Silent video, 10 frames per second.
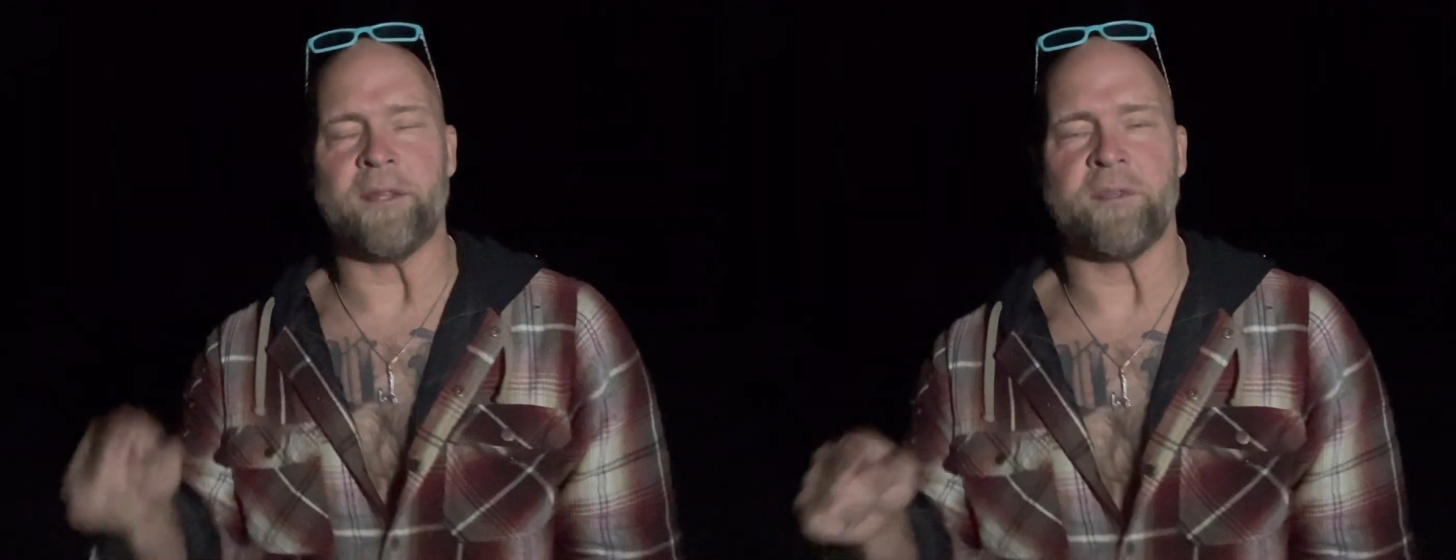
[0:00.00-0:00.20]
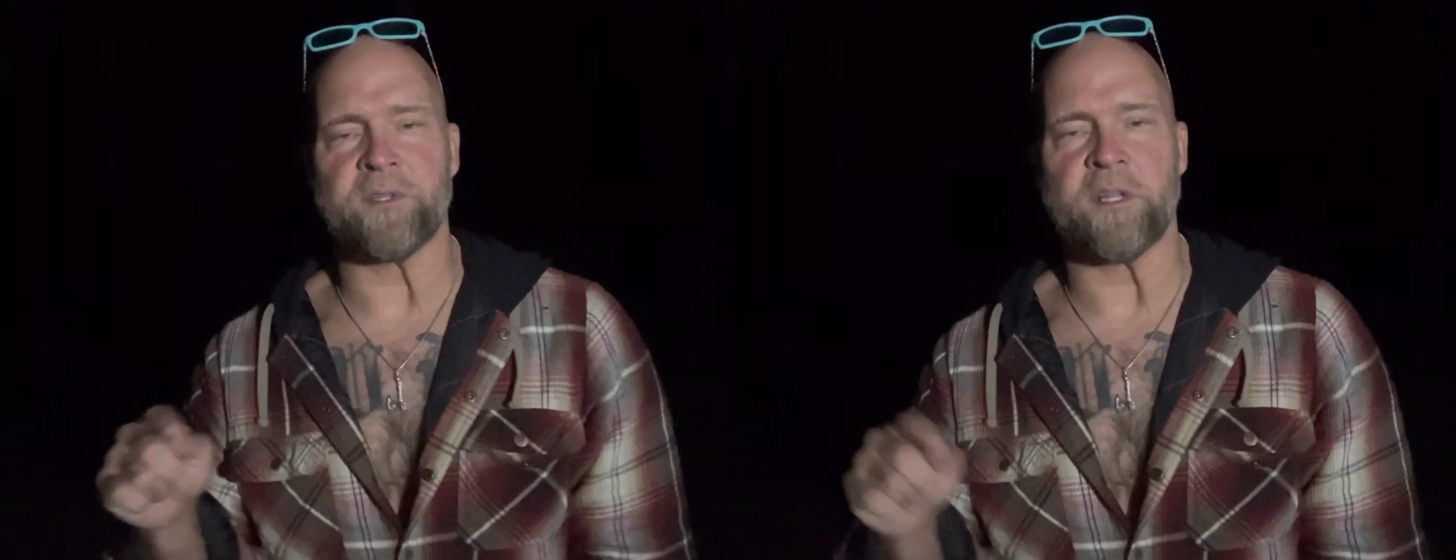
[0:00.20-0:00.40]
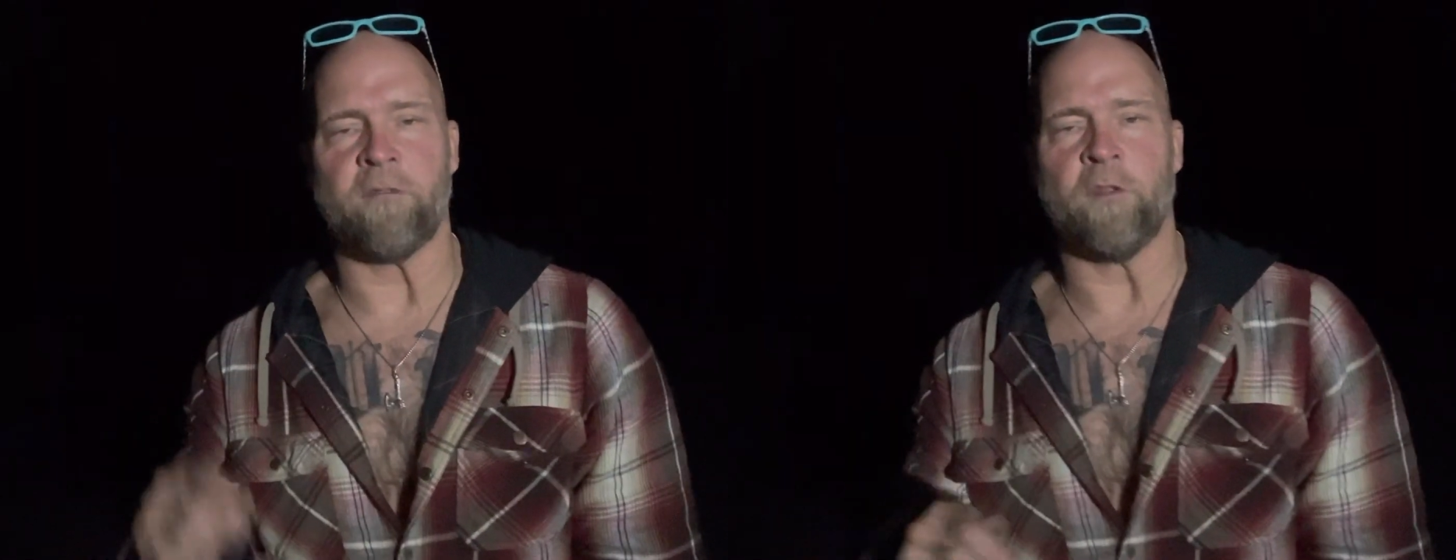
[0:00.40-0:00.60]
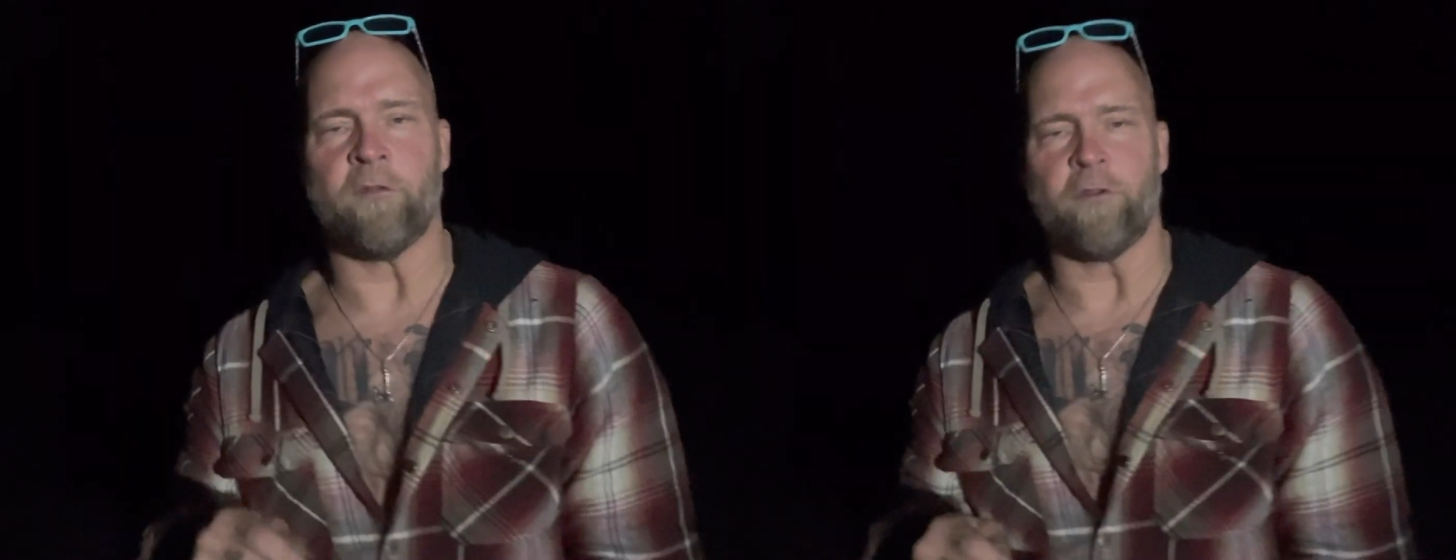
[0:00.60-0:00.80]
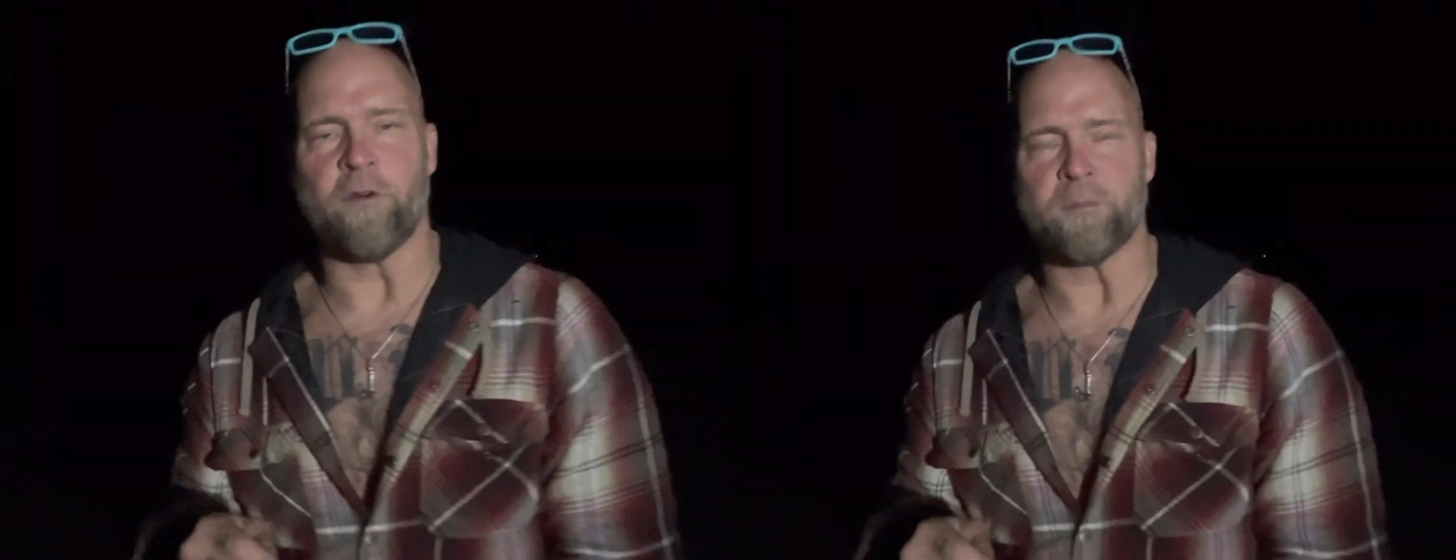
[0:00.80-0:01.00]
this stuff in the
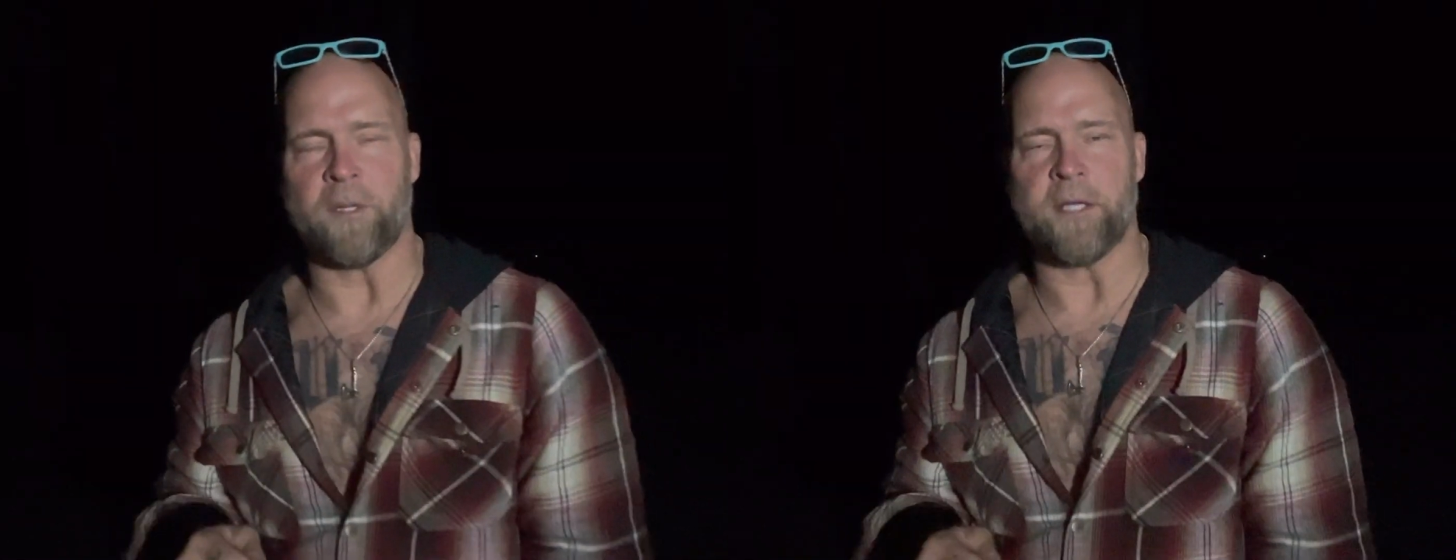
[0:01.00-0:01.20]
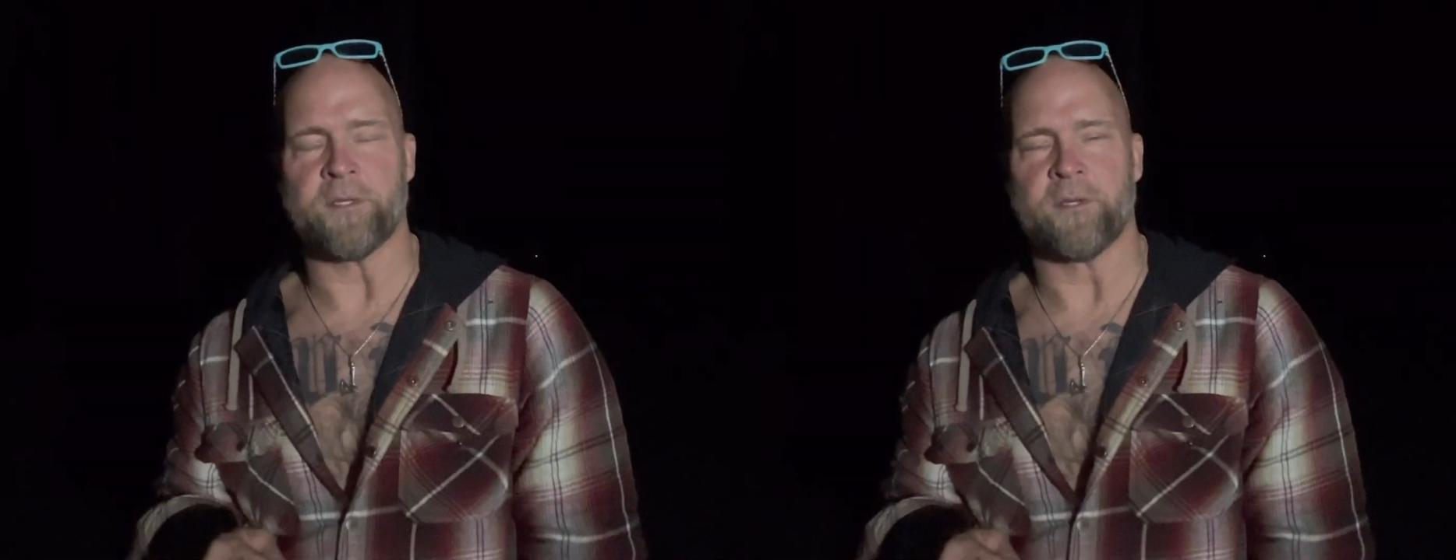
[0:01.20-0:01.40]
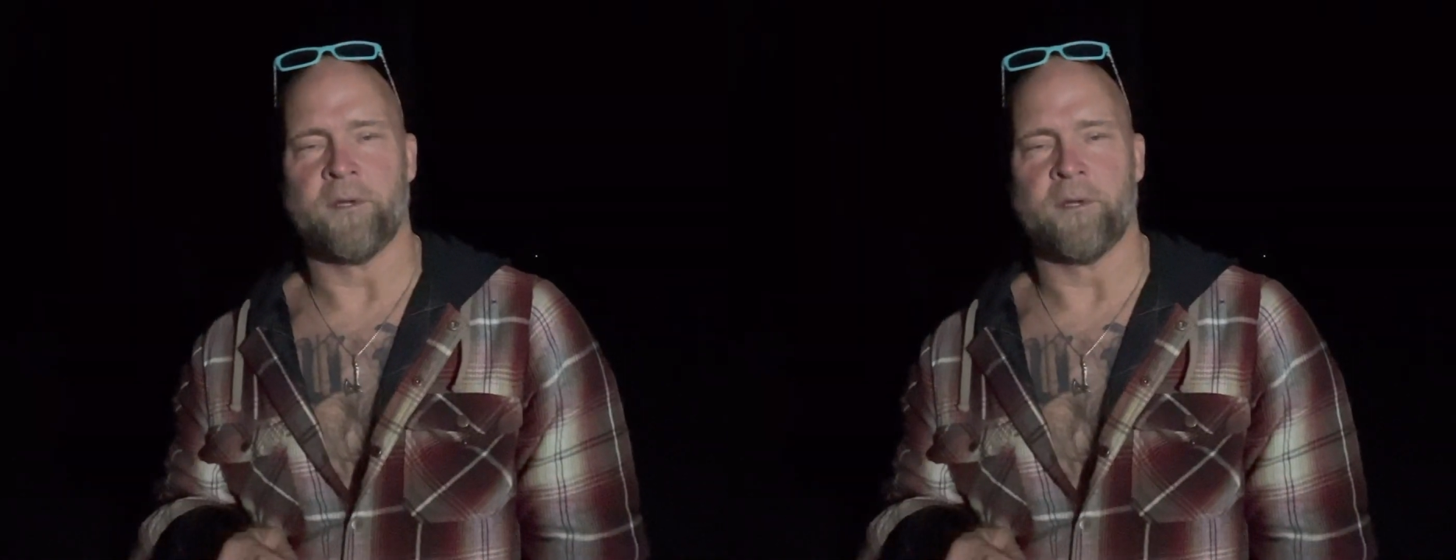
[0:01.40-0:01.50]
first place.